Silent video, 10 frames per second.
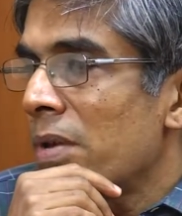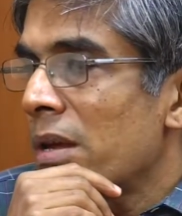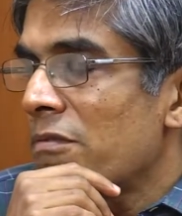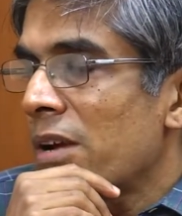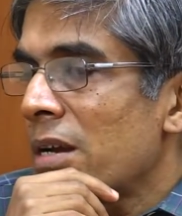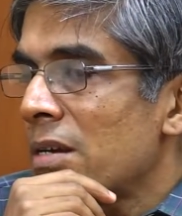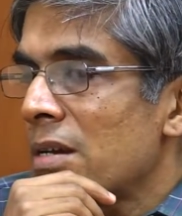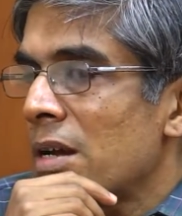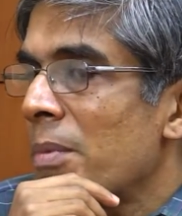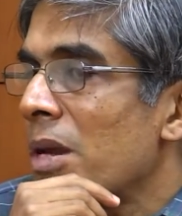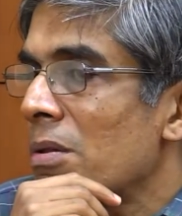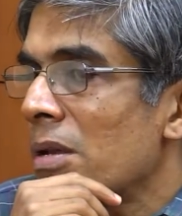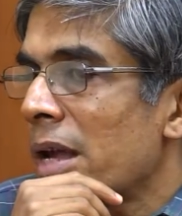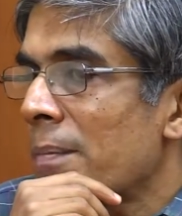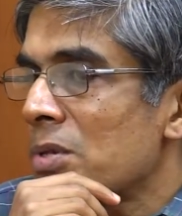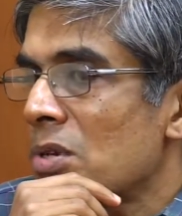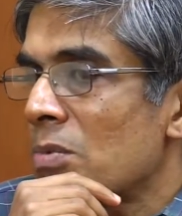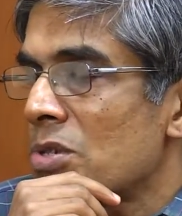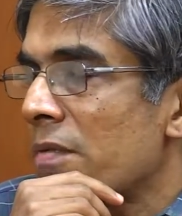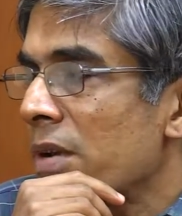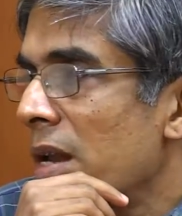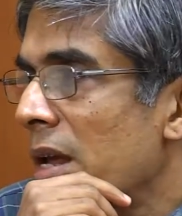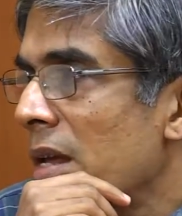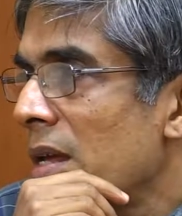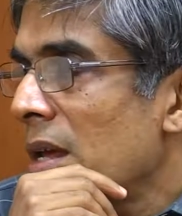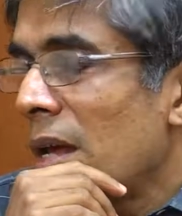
We have faculty coming into the campus almost every day.